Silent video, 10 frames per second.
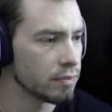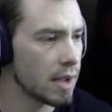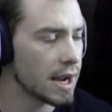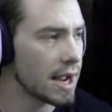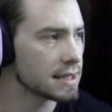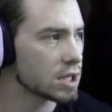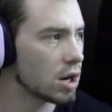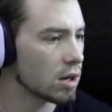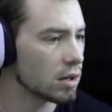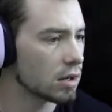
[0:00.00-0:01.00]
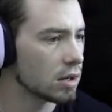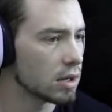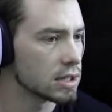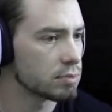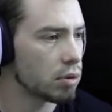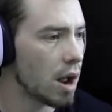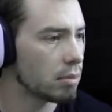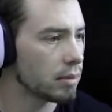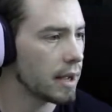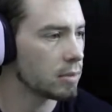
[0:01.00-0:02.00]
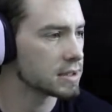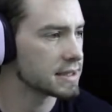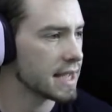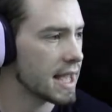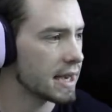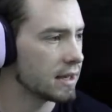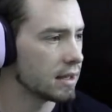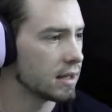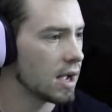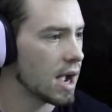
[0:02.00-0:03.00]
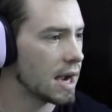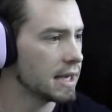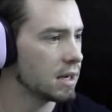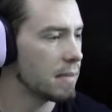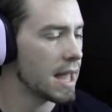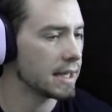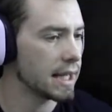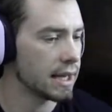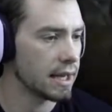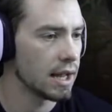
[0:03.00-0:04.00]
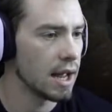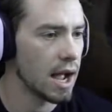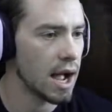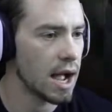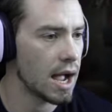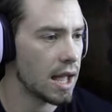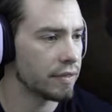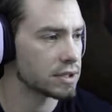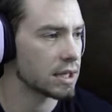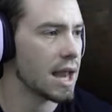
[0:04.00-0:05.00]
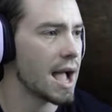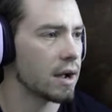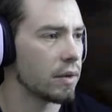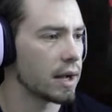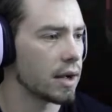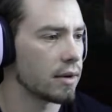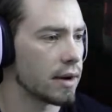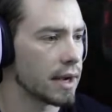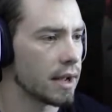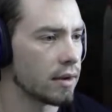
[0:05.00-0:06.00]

My guy is hurting. Probably almost dead. I need a med kit. There's a lot going on right now.